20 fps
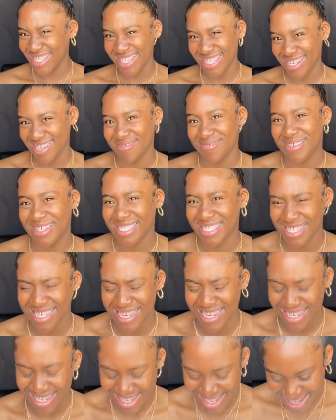think about
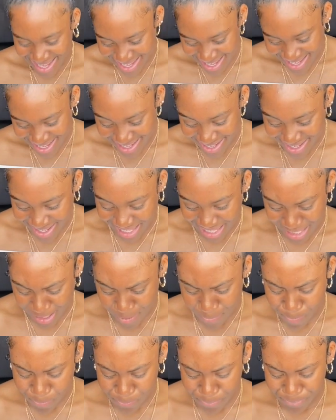that. Okay.
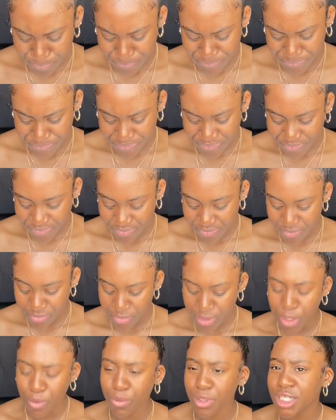
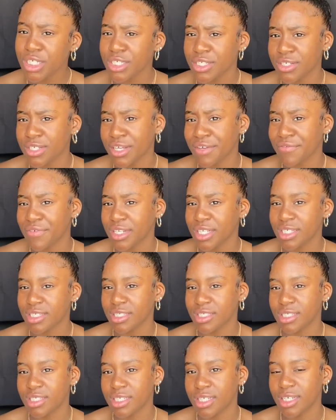What is your definition
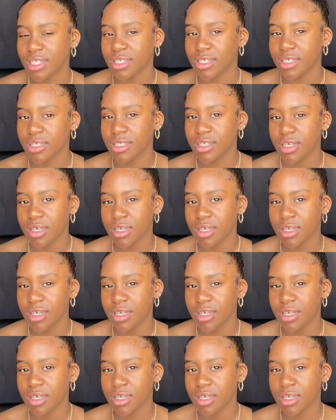of cheating?